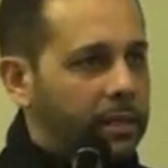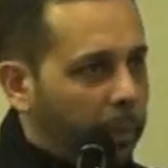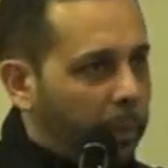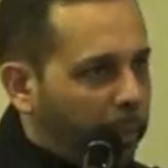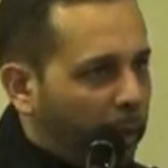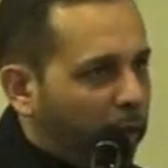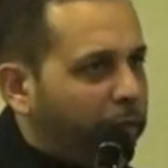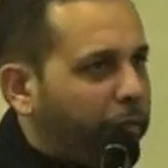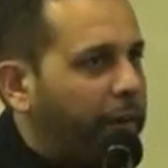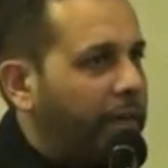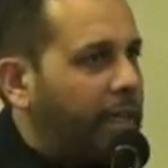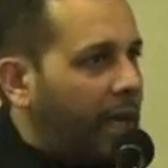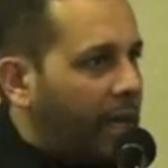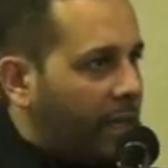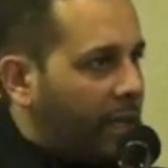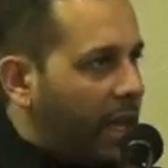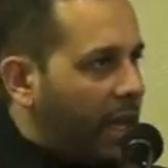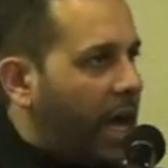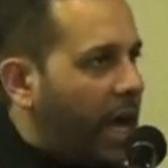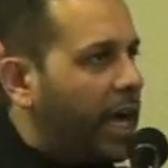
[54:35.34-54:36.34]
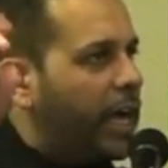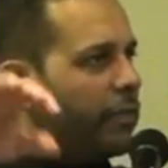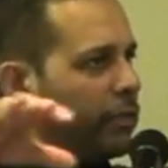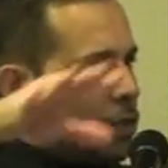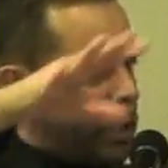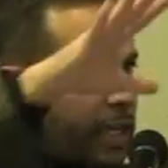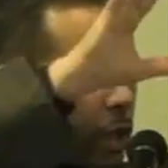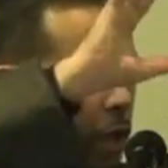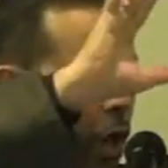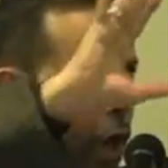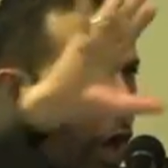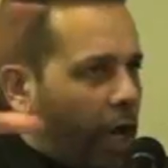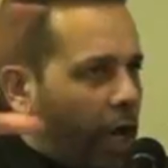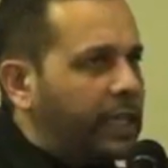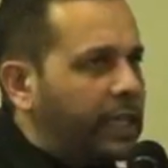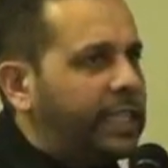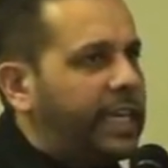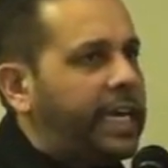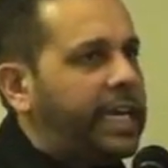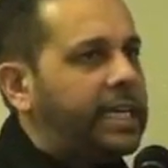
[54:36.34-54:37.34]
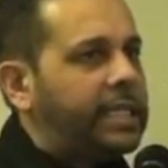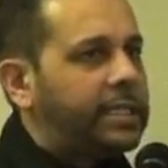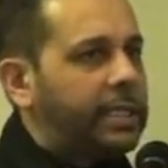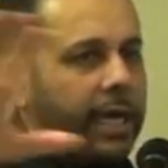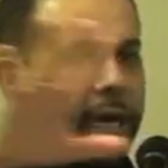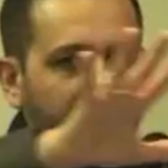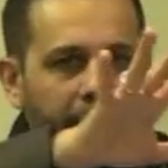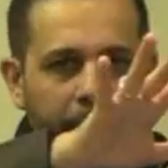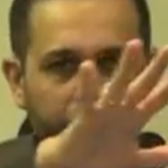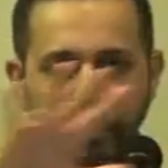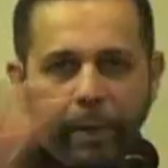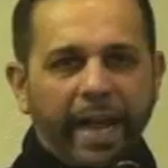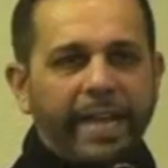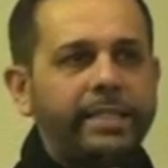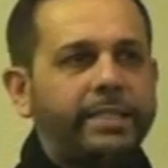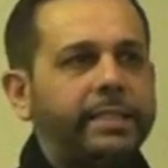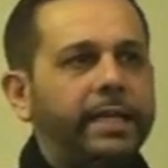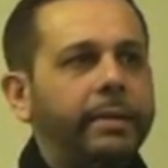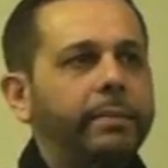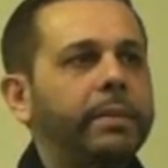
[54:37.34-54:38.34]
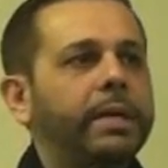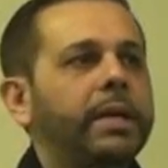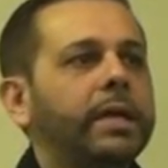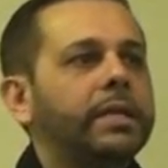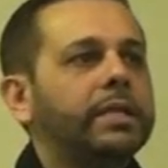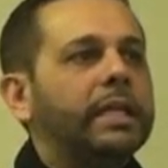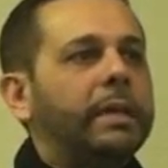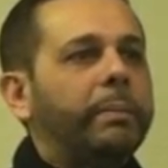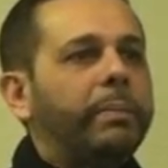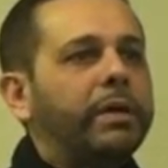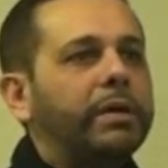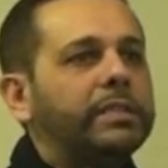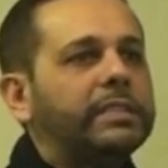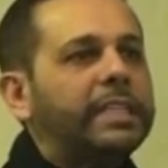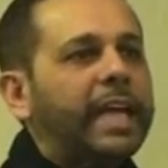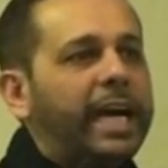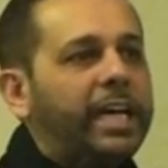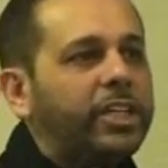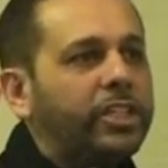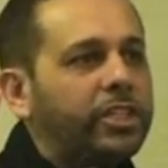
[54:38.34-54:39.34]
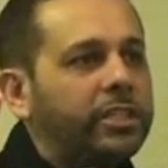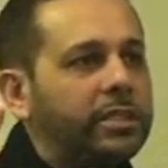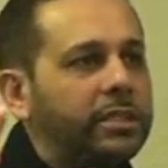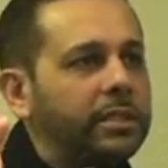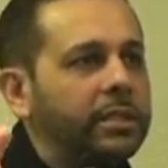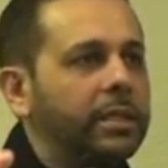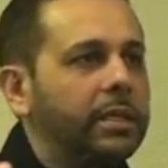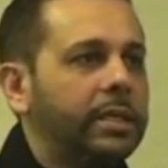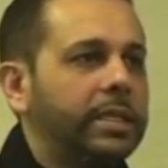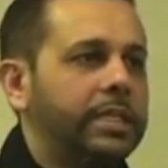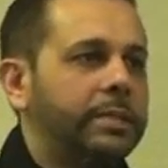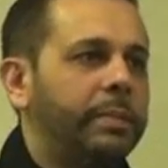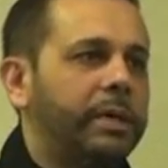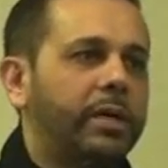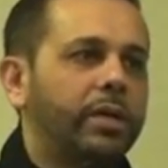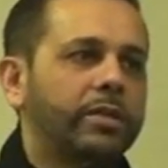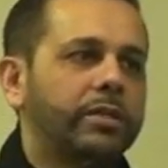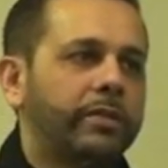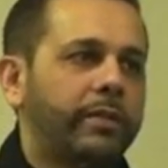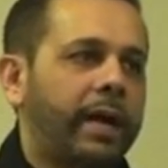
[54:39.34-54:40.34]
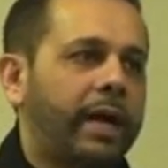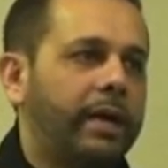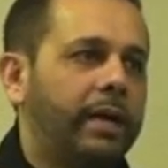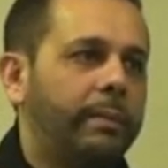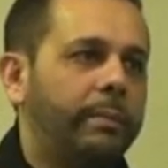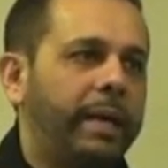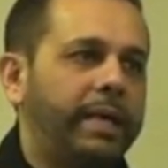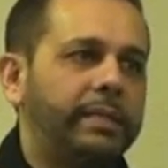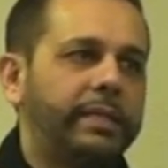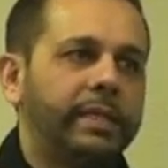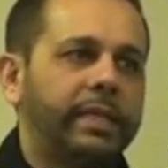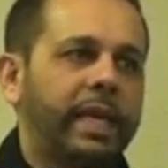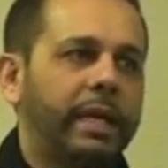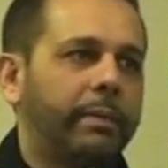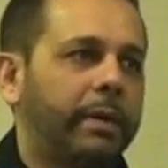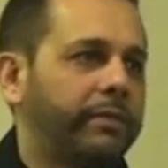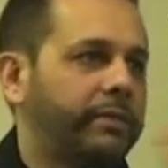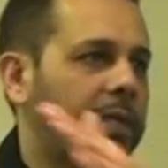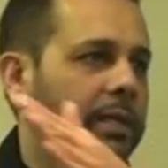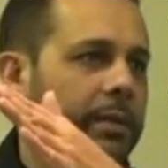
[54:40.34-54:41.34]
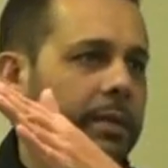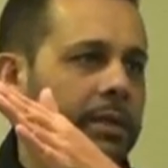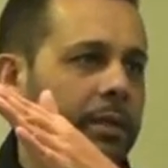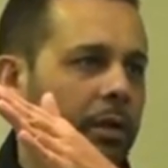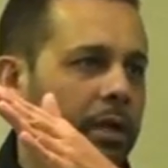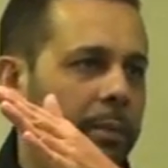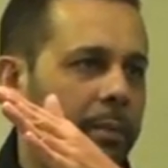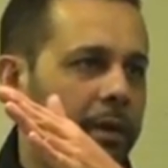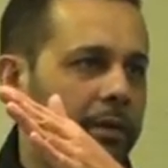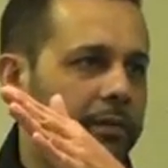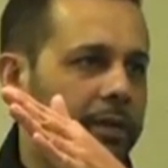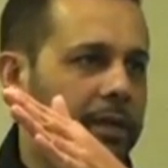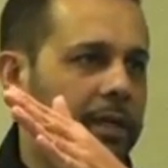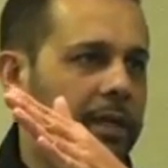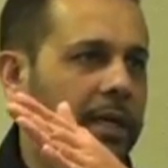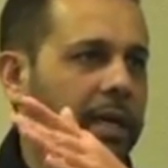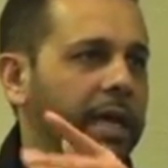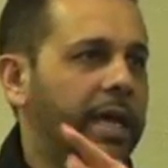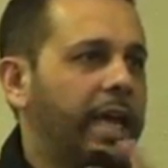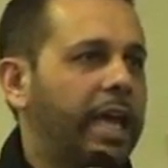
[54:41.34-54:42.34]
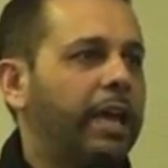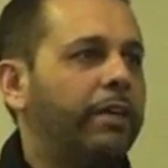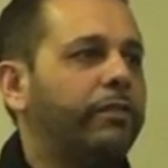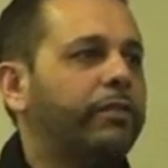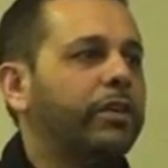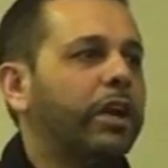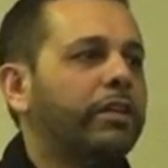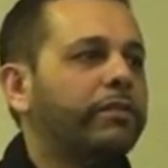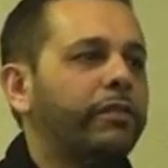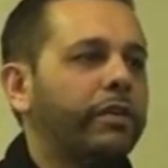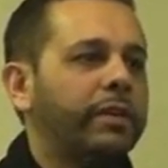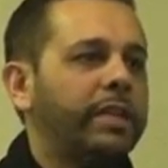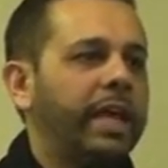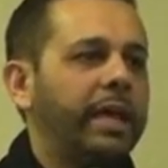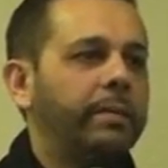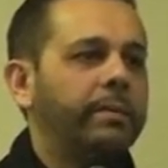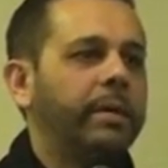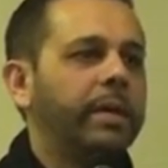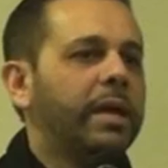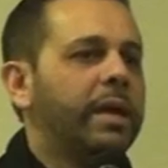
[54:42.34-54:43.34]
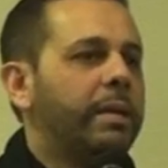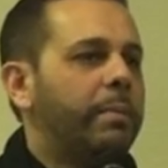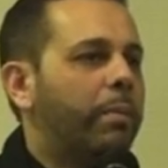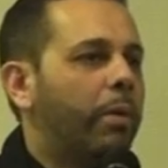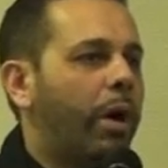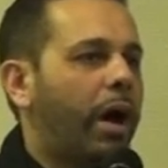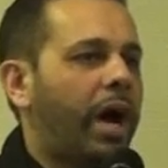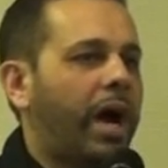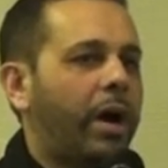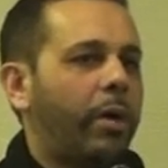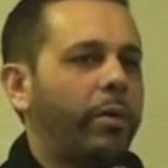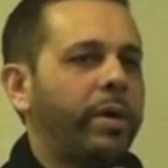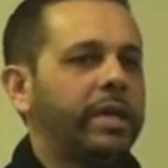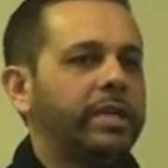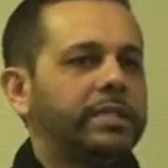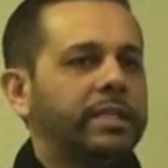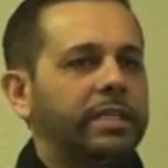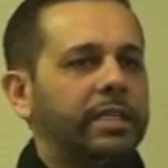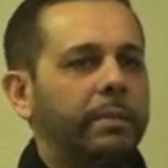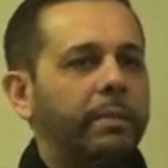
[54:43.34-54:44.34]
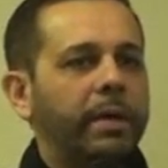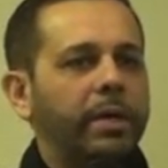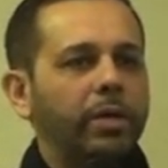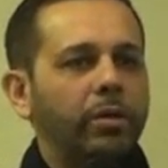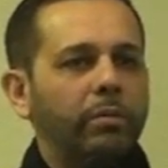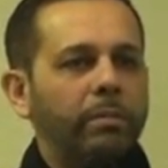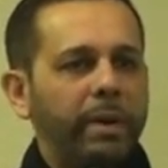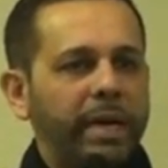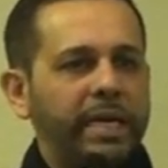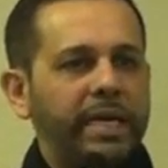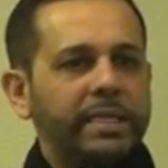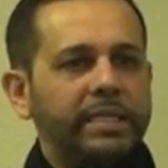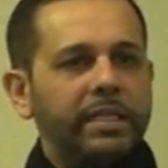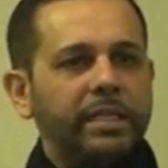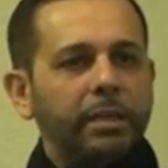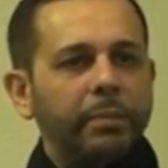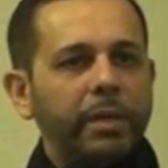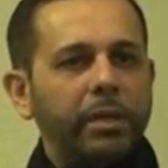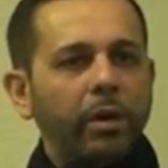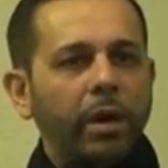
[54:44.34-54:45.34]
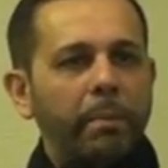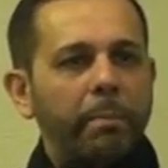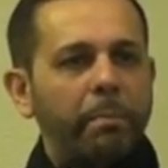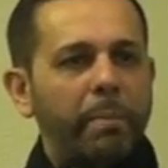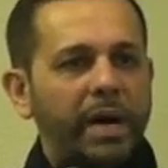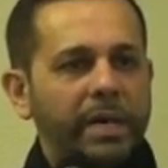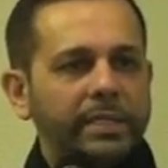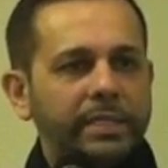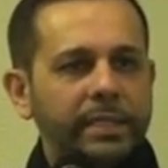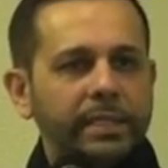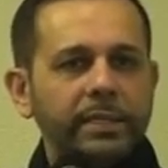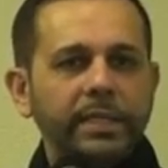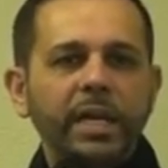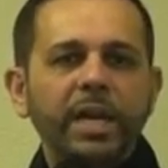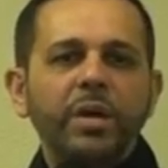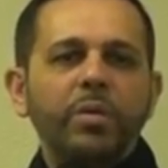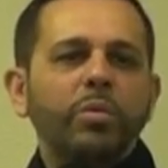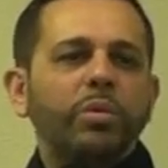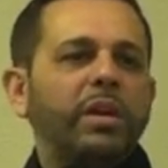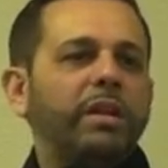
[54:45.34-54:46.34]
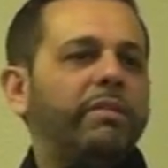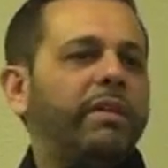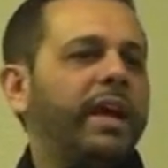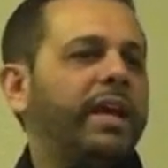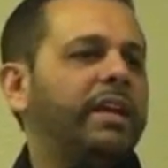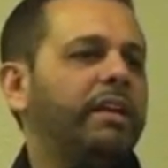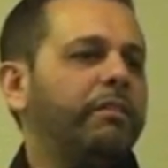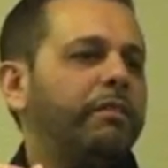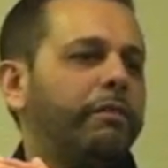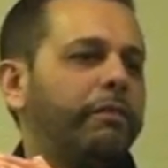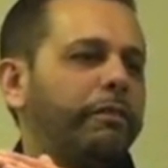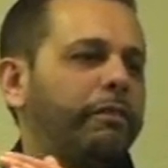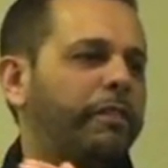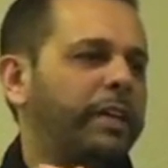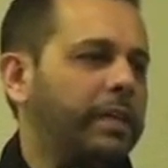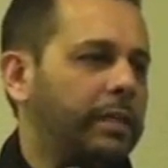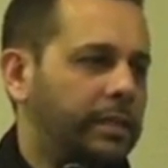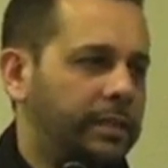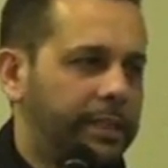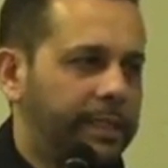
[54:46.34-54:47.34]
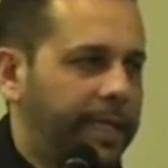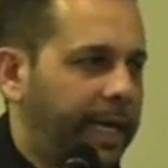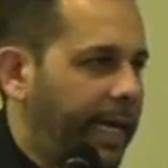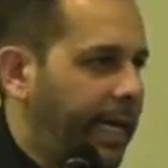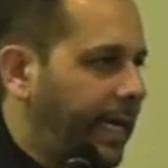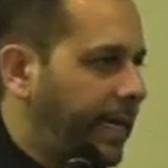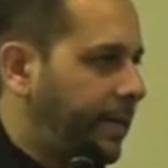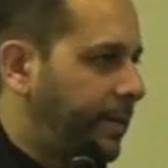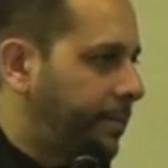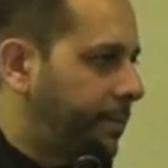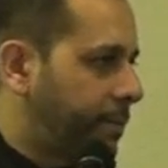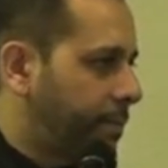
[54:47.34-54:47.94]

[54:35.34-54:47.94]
the Prophet, Allah, if you take all these and place them, the protection is because of Ahlul Bayt that came after the Holy Prophet. If not for them, Muawiyahs and the Banu Umayyads and the Banu Abbasids would have had a field day.